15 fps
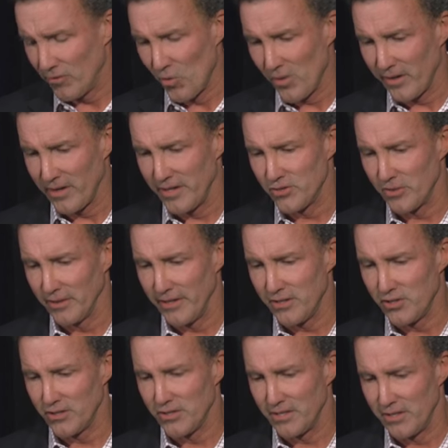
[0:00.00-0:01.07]
organized
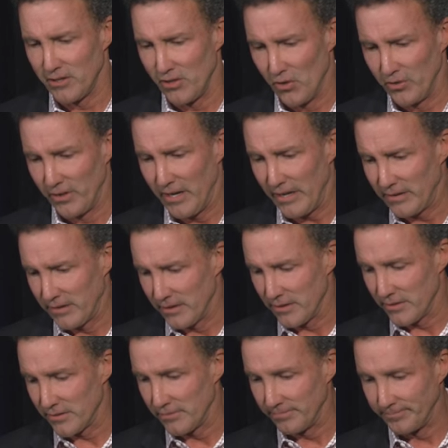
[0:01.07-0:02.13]
religions that don't get
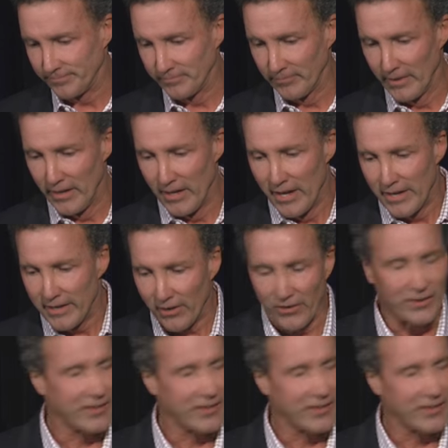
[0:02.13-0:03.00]
this. Now